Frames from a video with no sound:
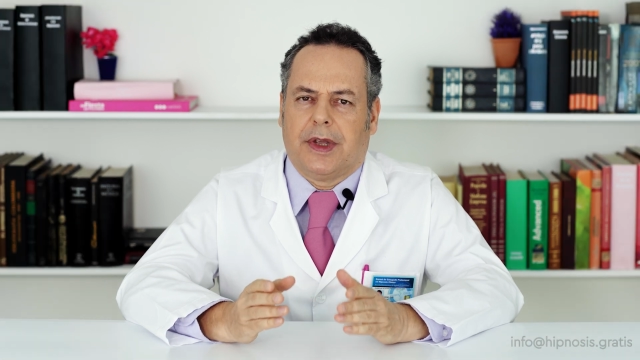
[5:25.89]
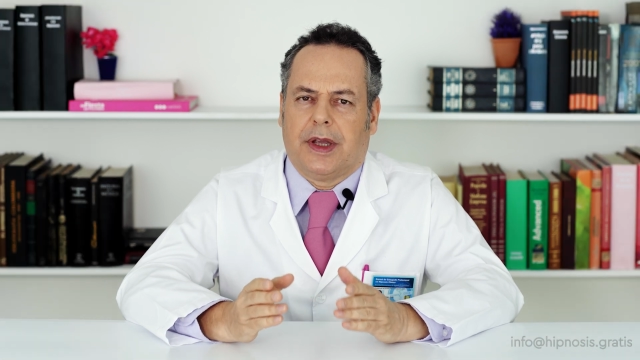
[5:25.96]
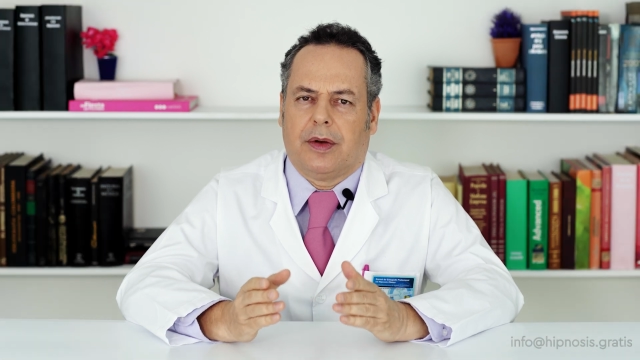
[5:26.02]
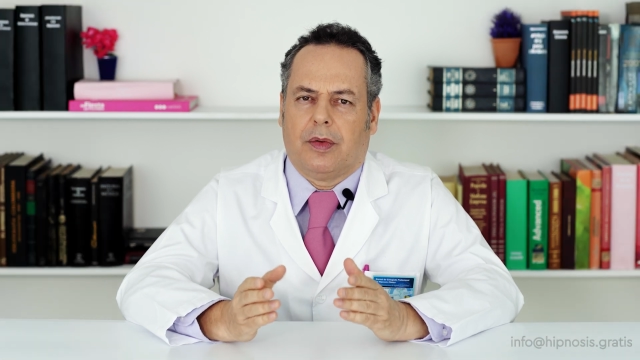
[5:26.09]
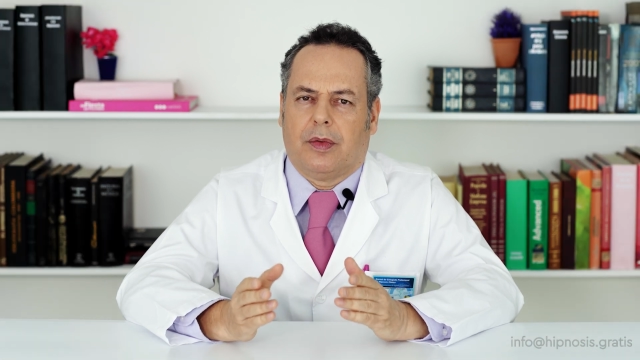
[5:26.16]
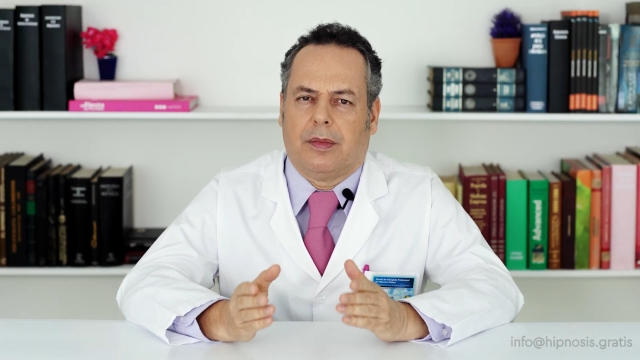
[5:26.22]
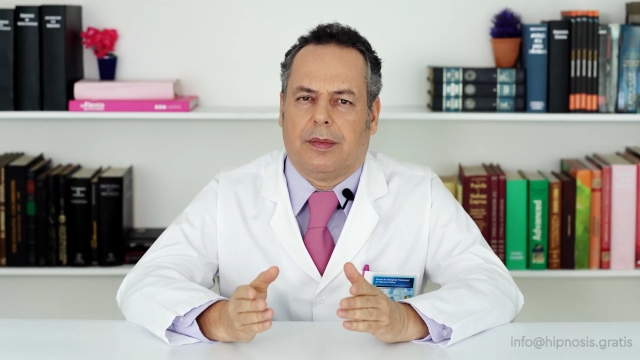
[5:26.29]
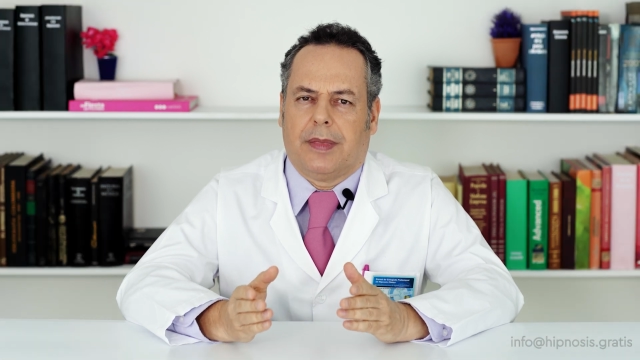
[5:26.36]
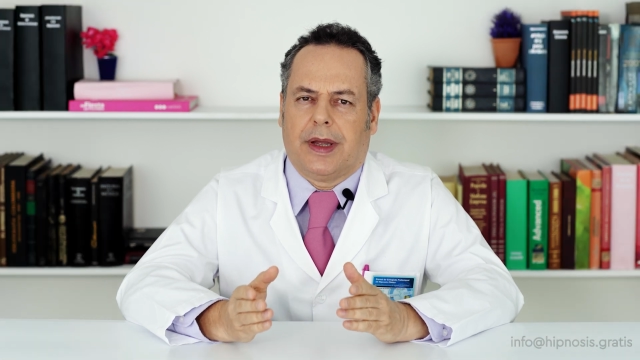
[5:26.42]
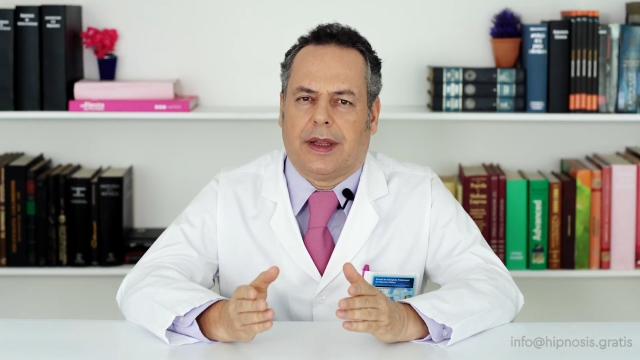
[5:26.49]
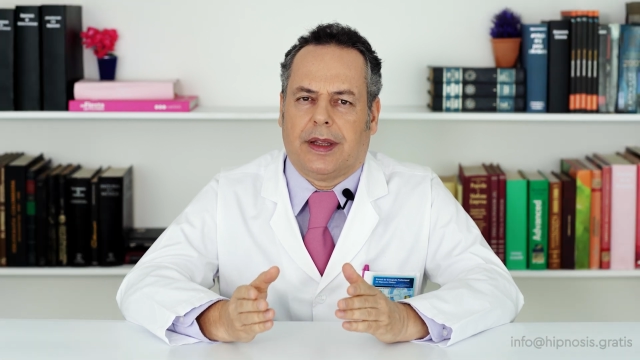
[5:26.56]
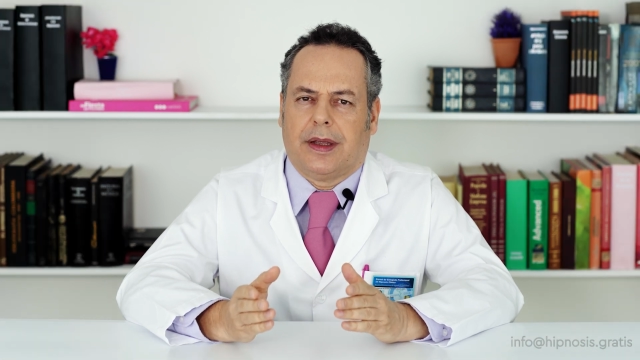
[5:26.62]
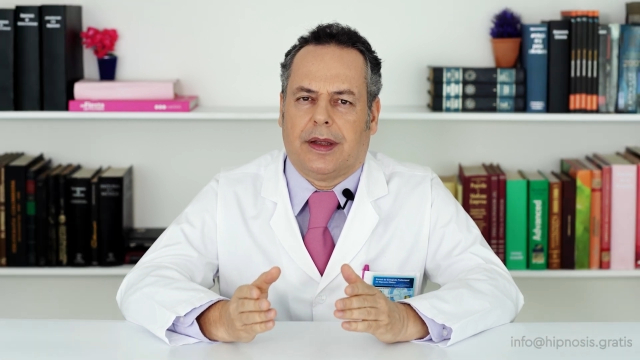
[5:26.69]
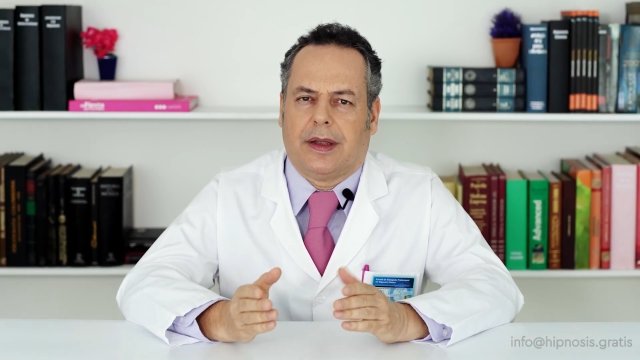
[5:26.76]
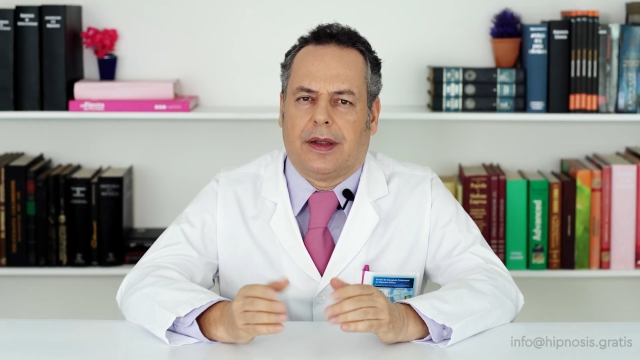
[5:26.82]
about clinical
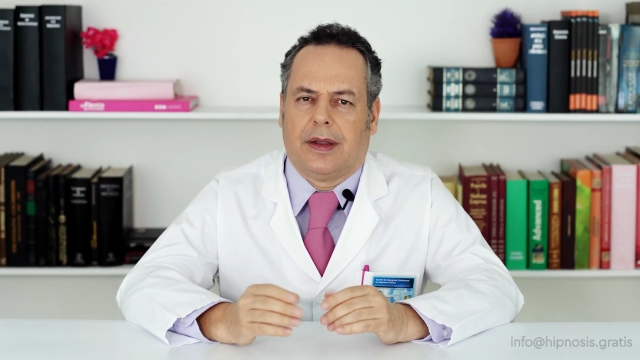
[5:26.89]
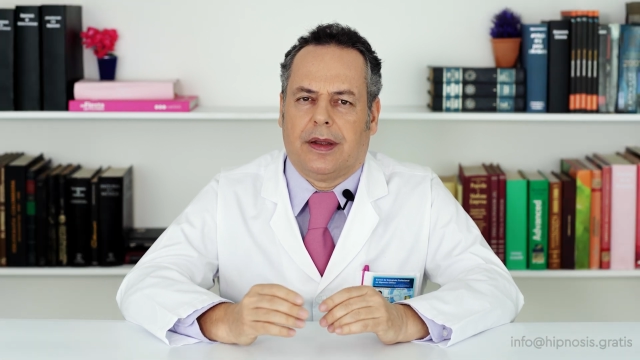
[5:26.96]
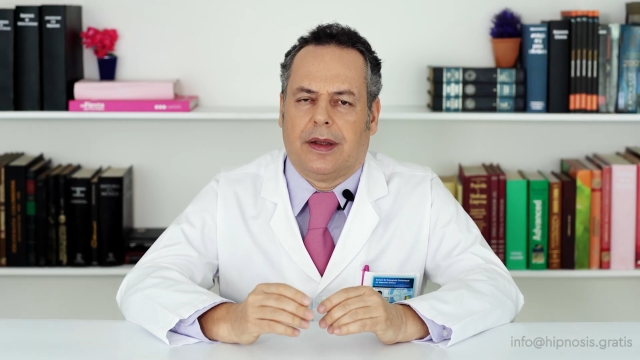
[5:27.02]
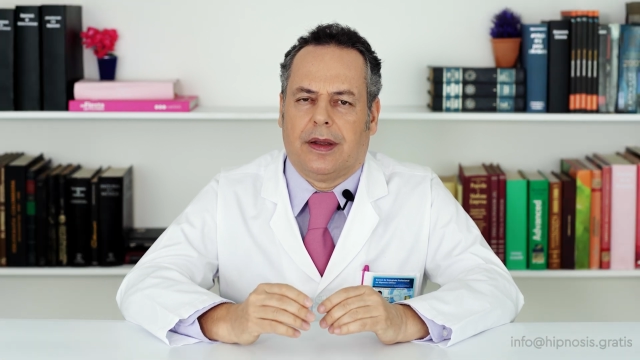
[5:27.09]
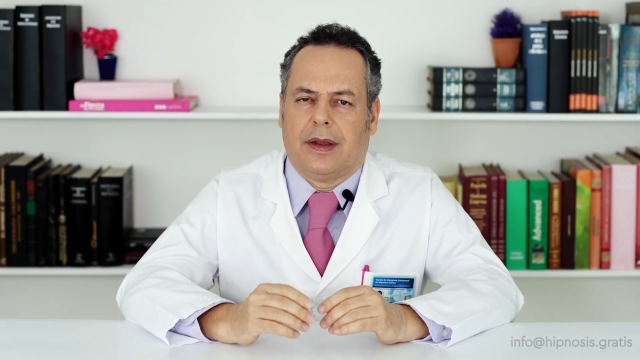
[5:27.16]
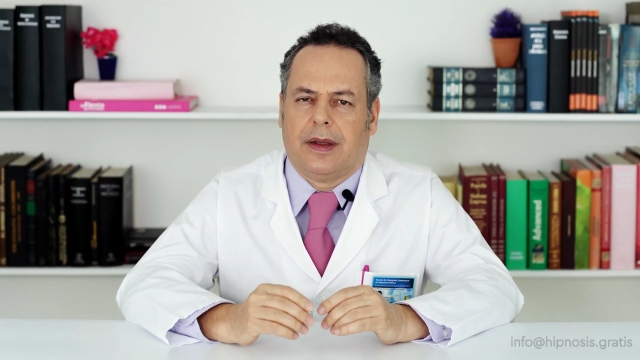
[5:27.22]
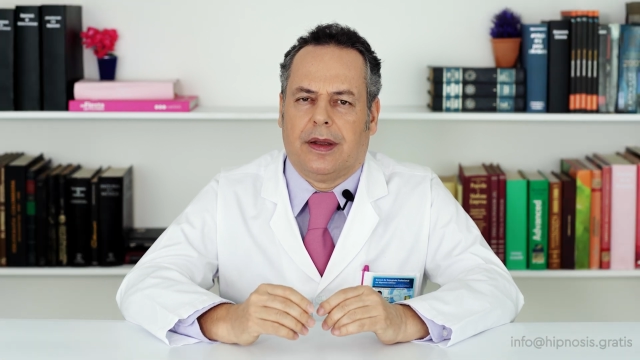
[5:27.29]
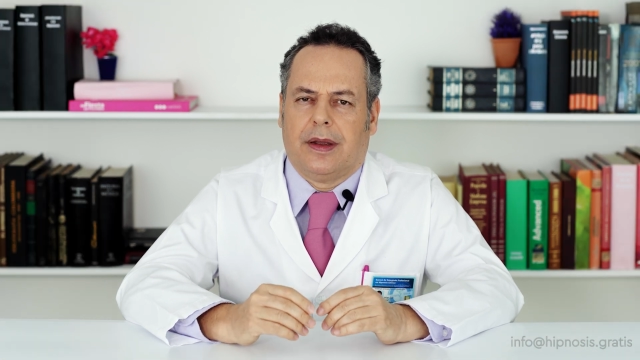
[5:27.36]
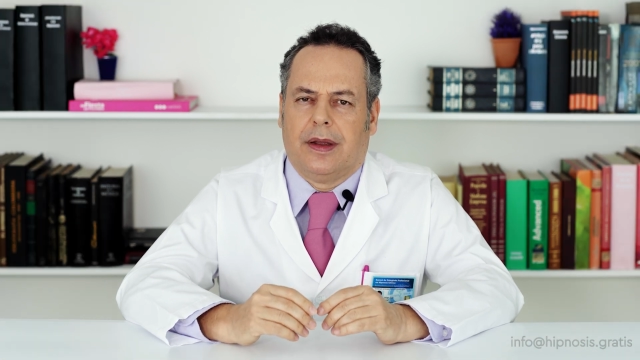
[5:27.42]
hypnosis,